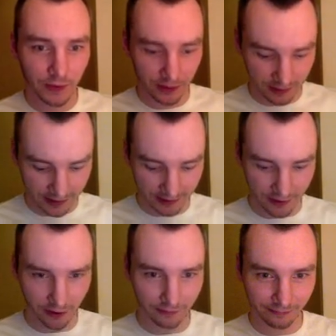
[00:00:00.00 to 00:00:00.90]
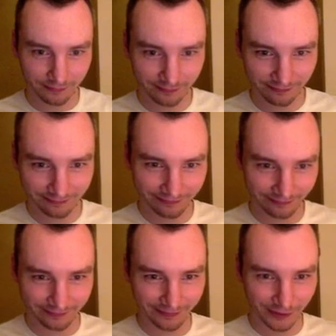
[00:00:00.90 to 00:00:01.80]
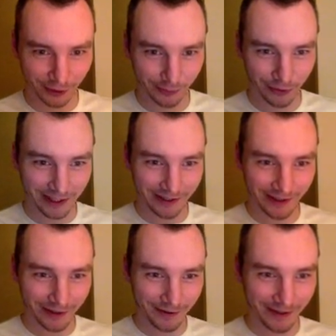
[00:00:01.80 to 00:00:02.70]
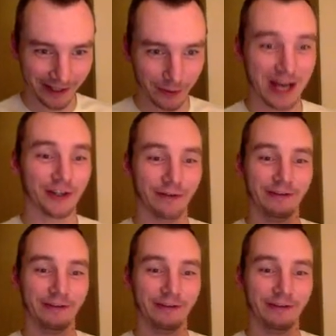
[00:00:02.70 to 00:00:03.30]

So that's not super elegant code, like we actually